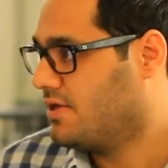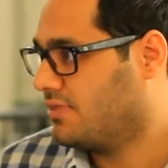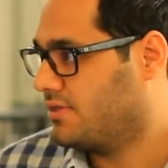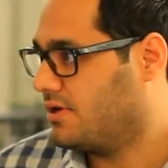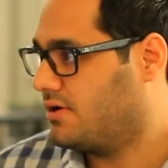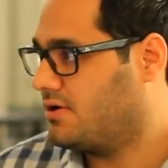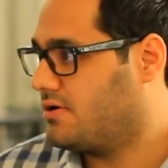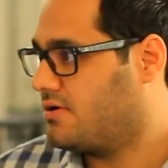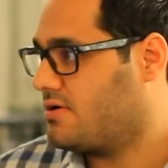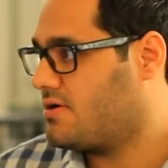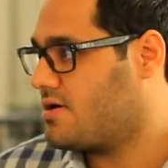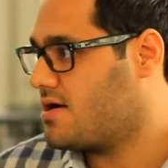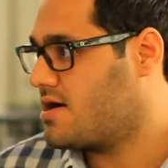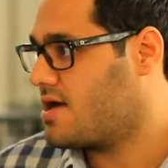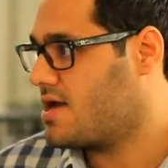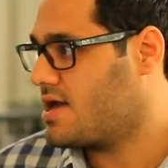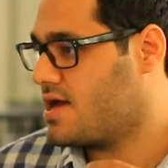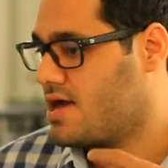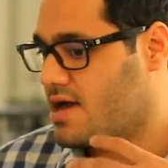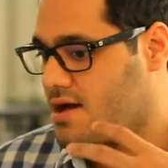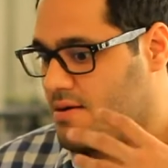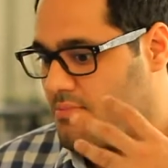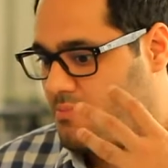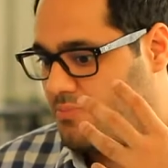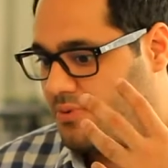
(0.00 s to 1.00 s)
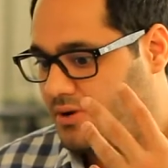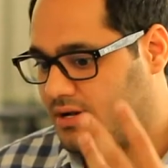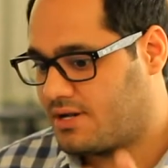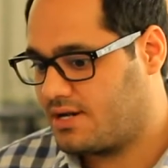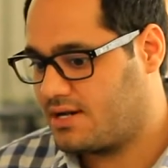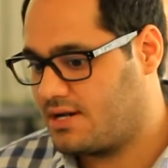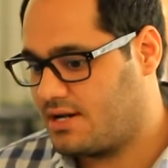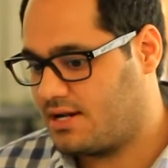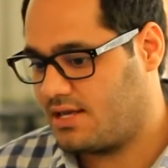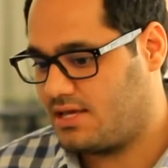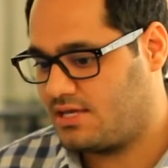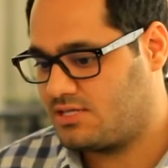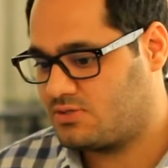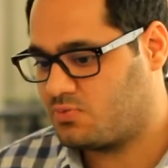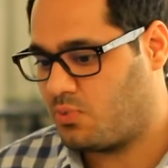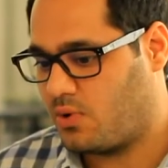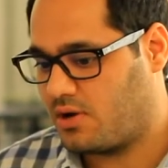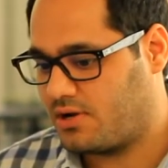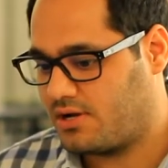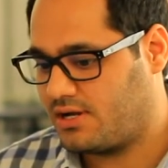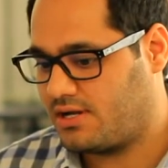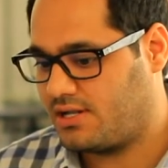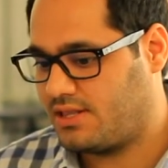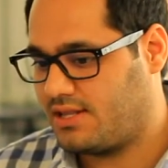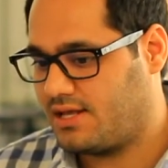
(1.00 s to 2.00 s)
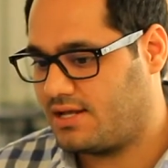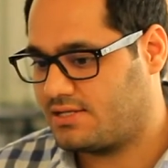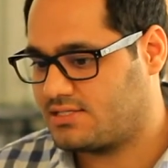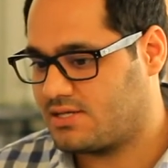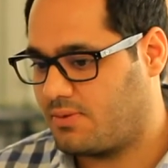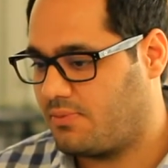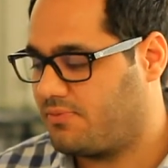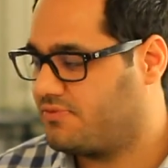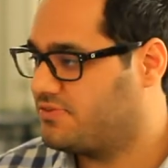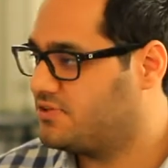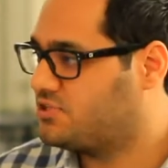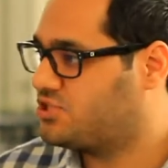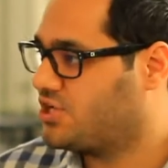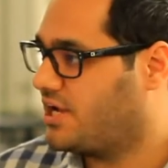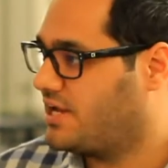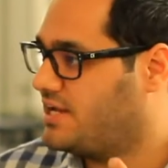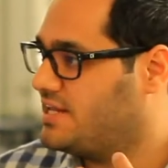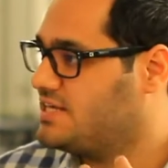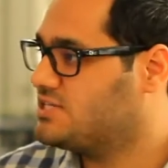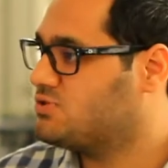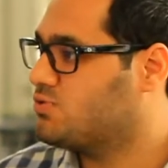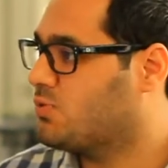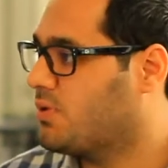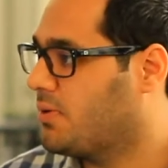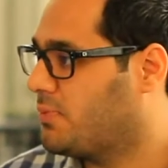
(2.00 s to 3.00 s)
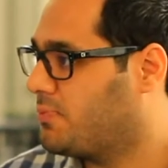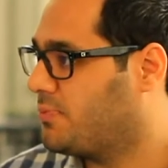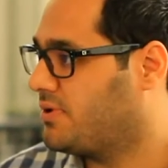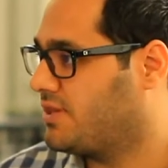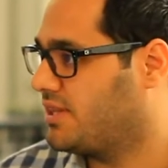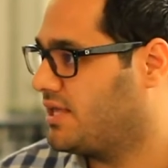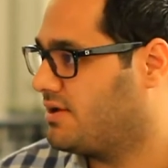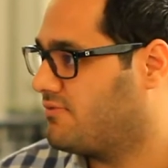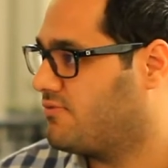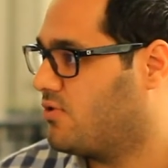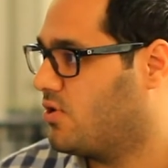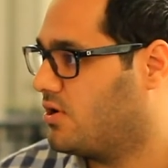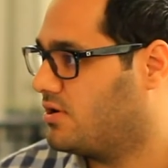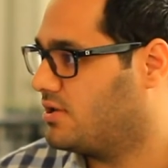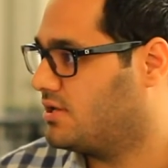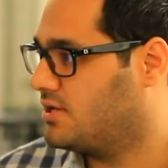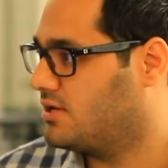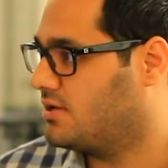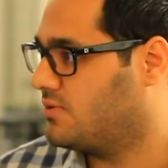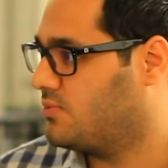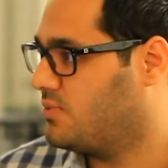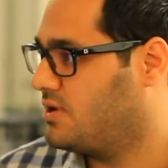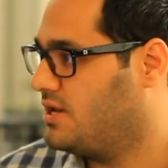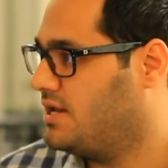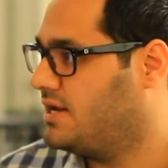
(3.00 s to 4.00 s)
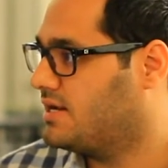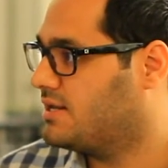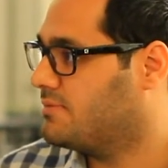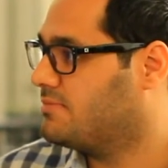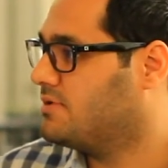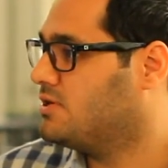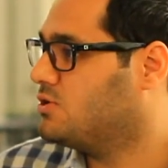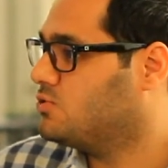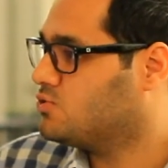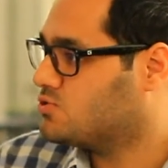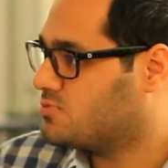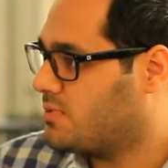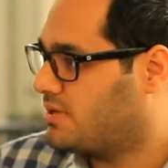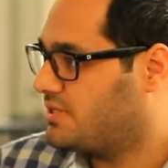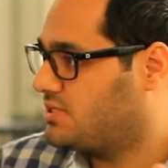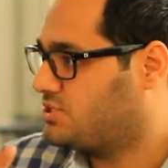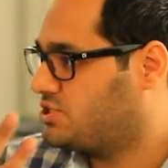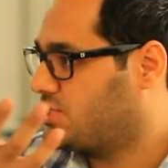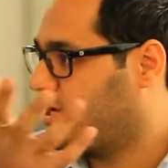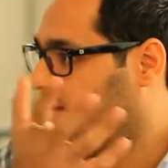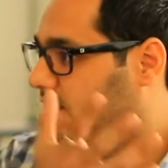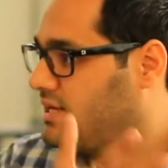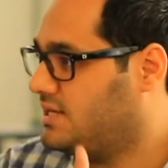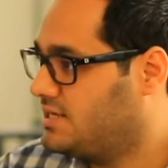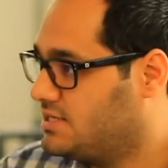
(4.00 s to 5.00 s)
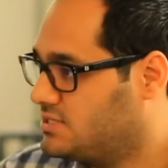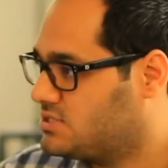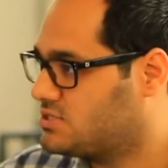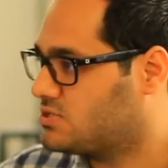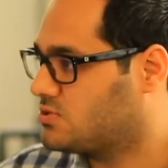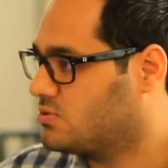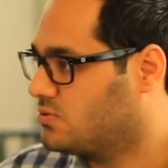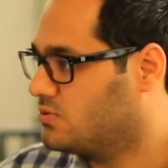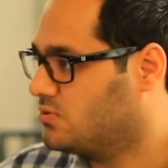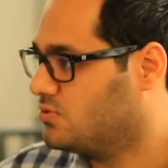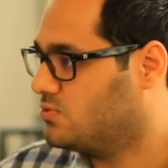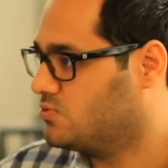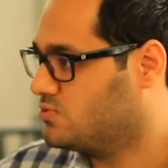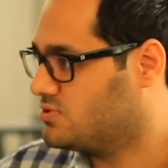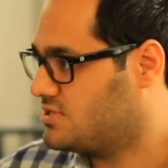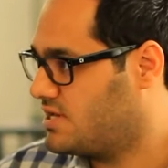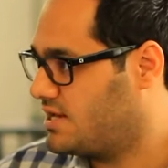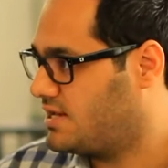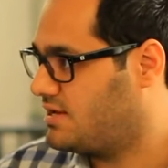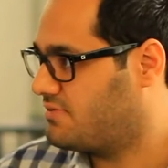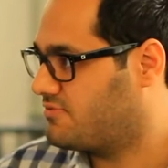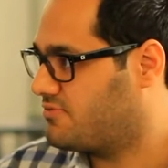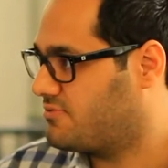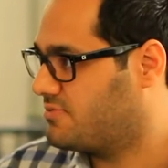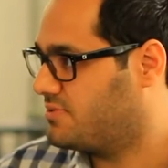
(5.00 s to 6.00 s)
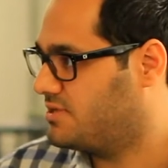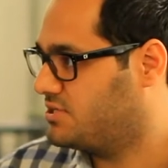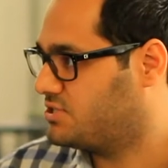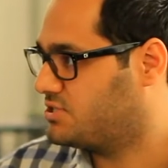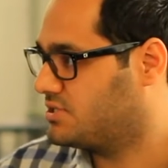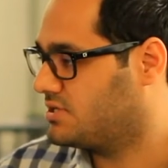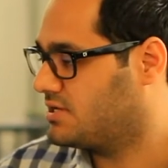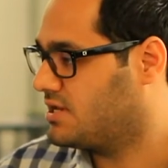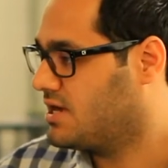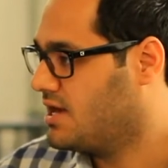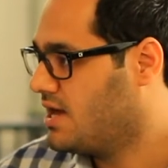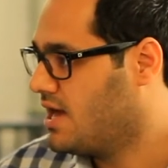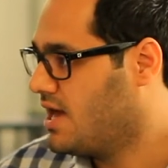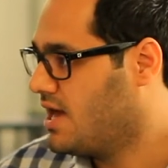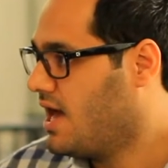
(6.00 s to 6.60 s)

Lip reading: Now, Britain is worried that some of the Chinese equipment they've got in will later be used by the Chinese to use their information.